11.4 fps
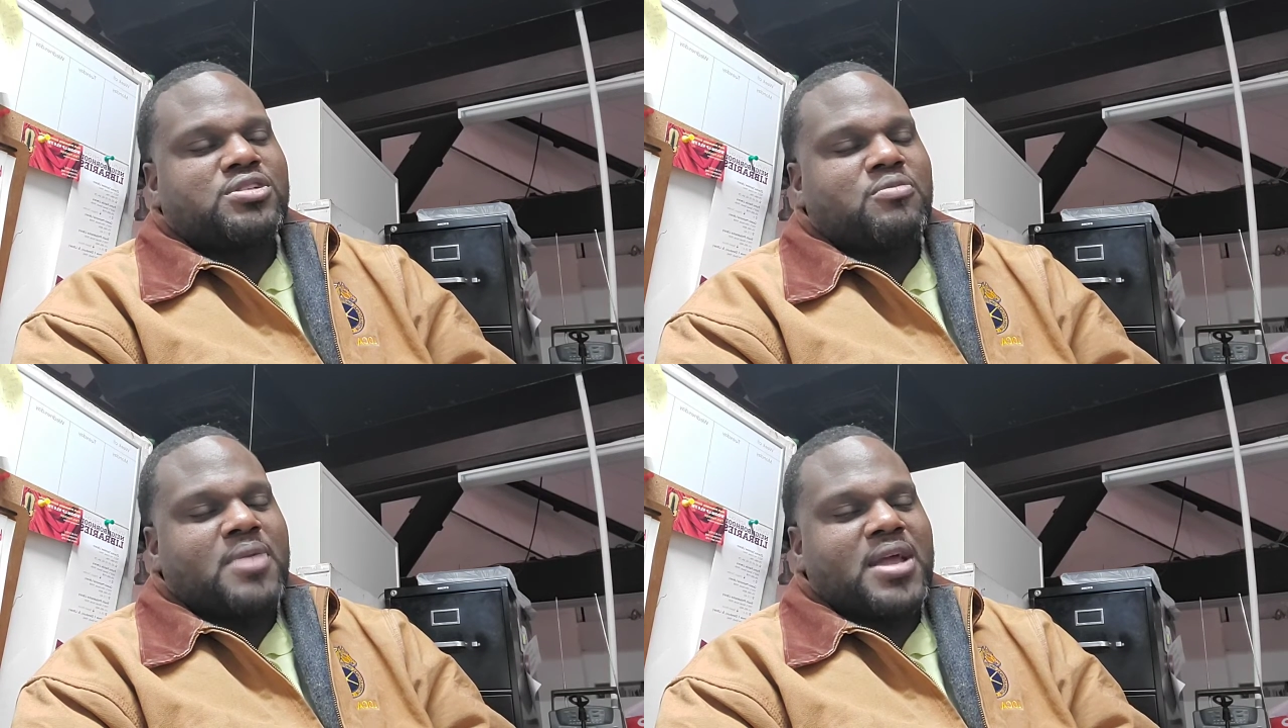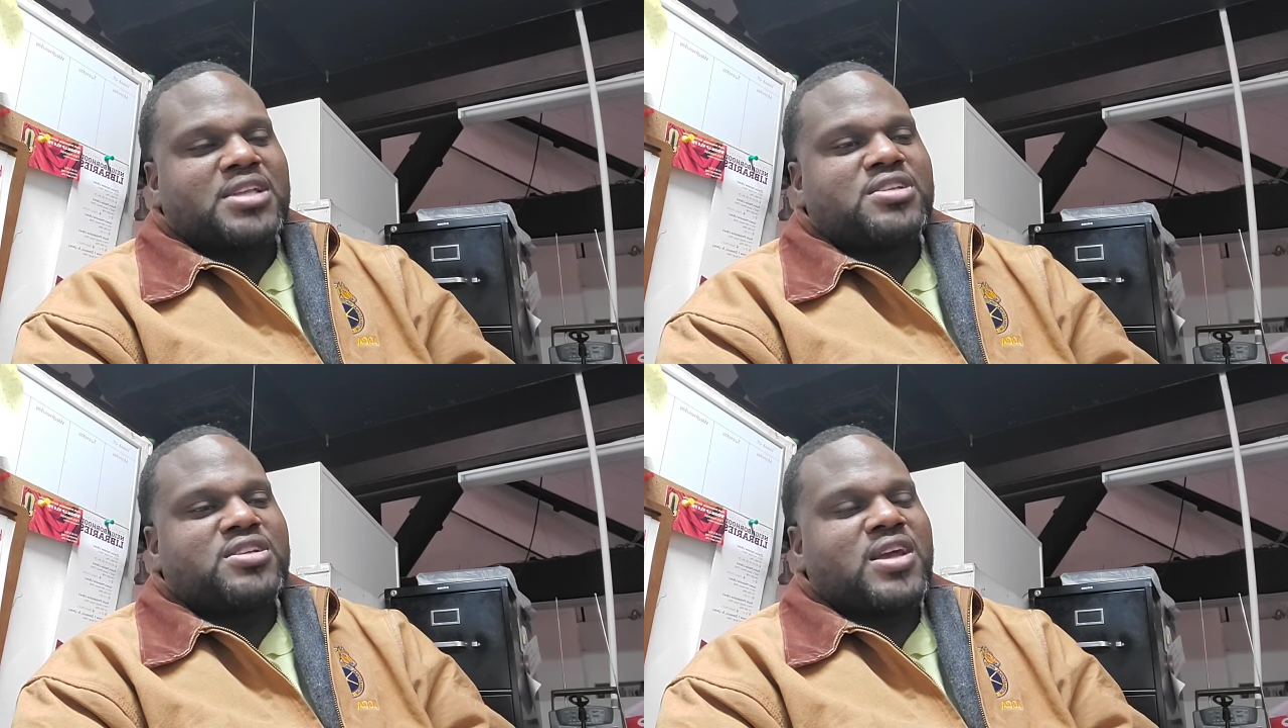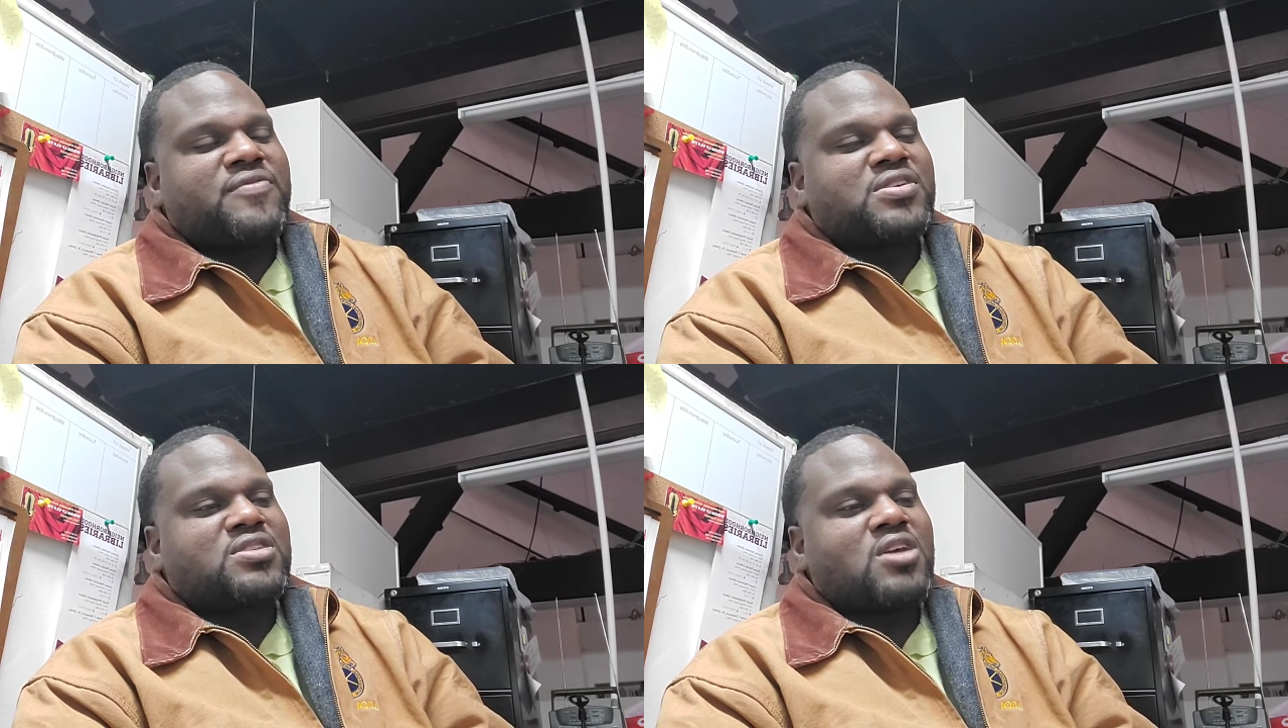Jermaine
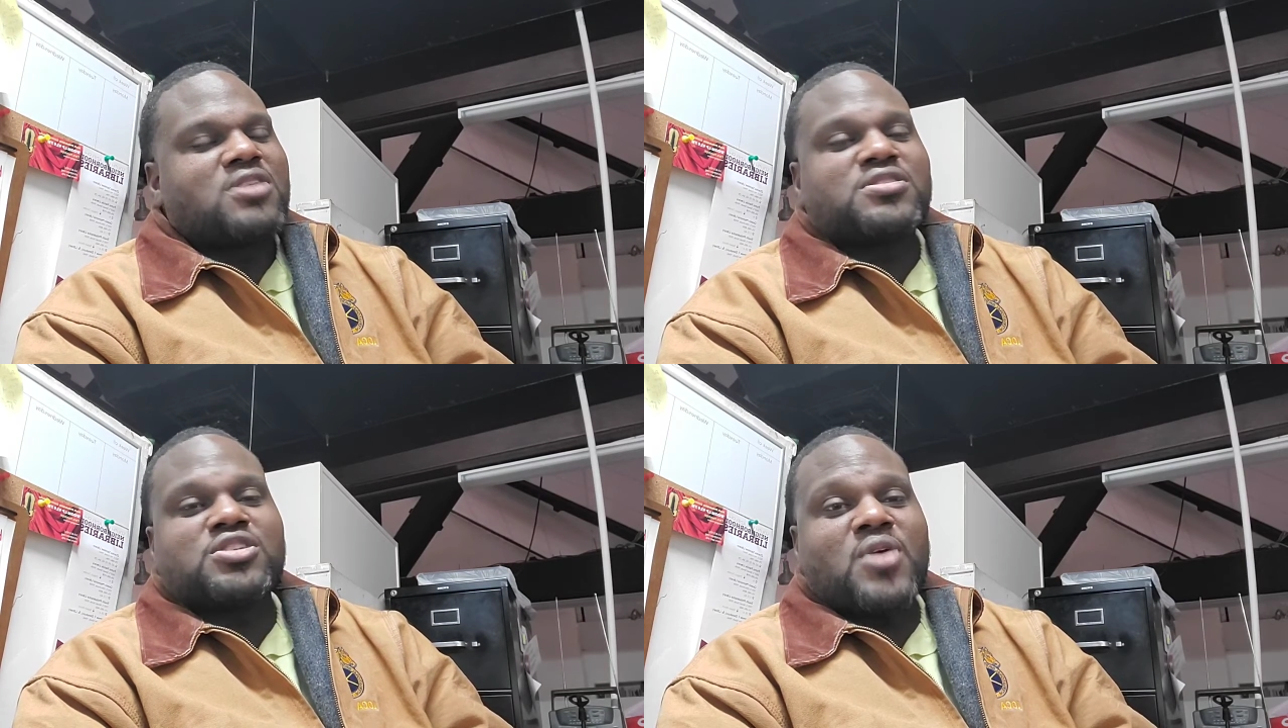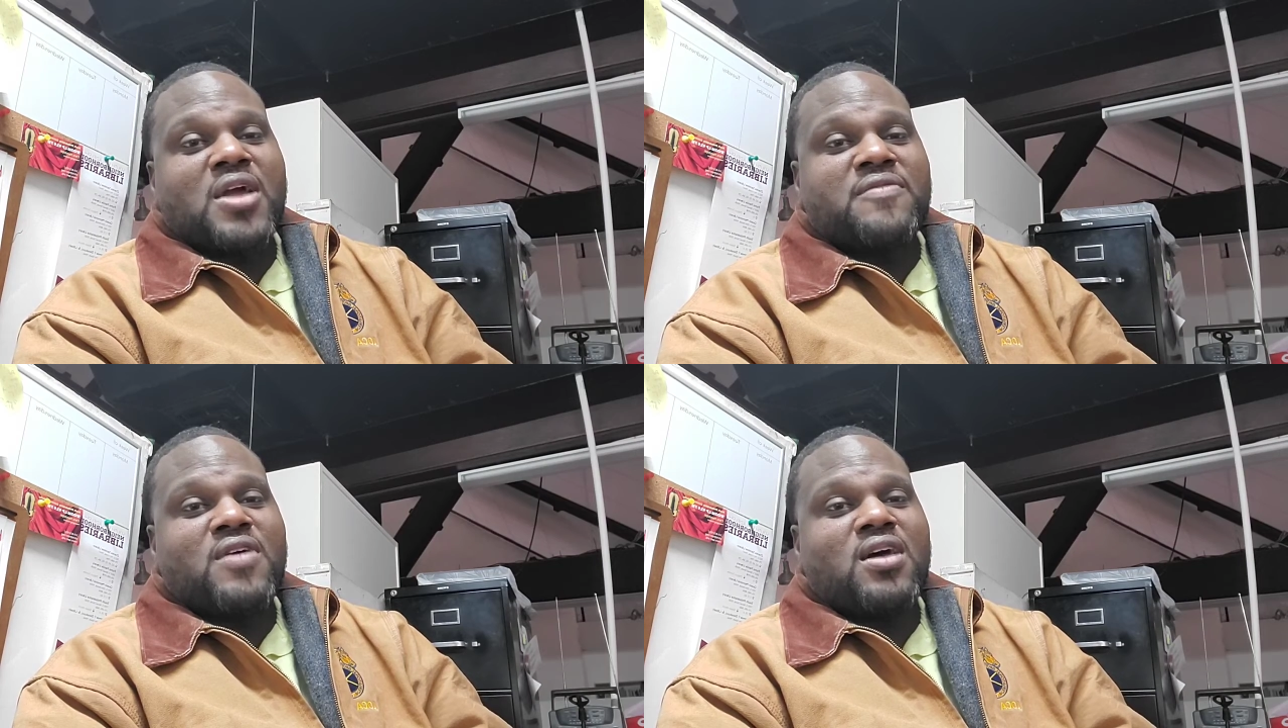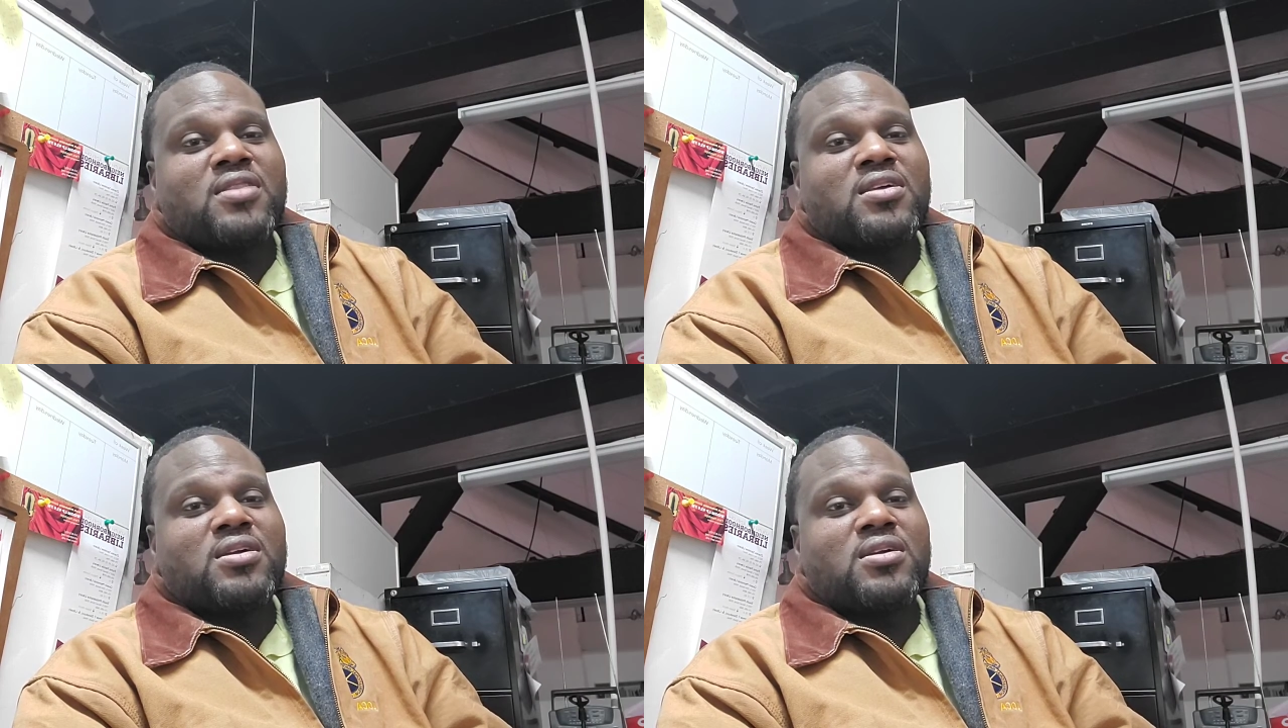Jeffries lost his
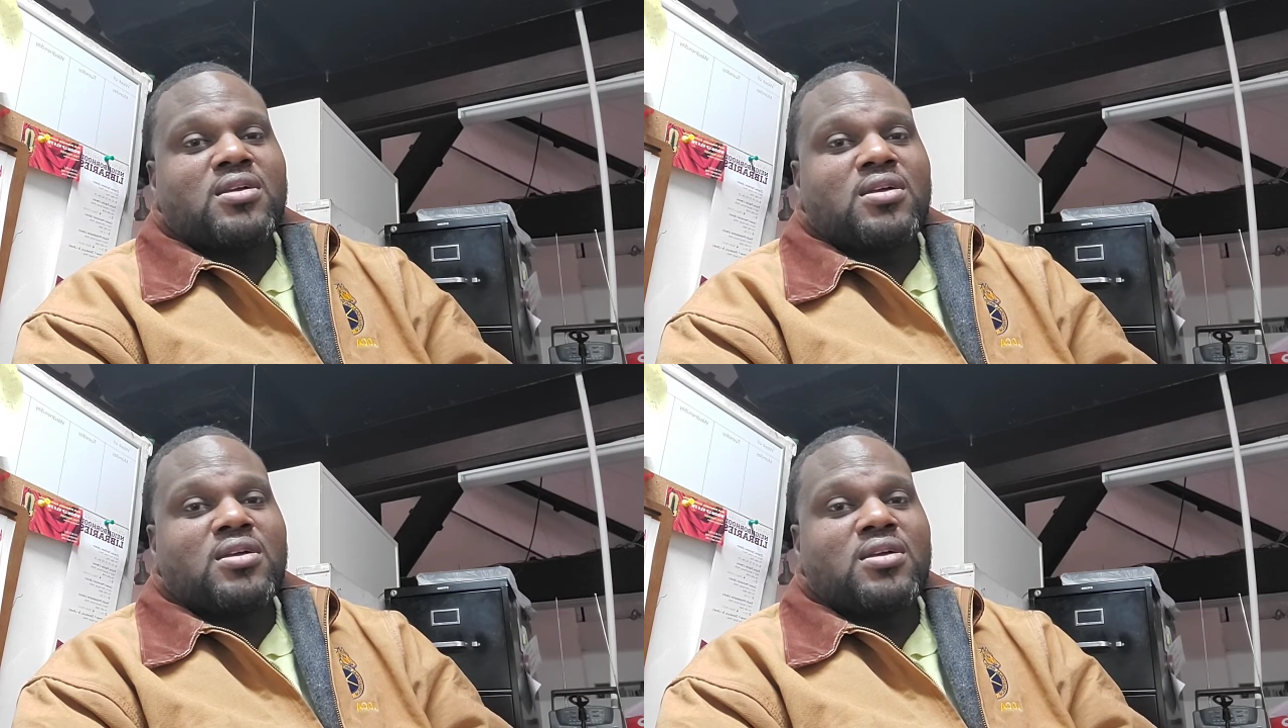grandfather.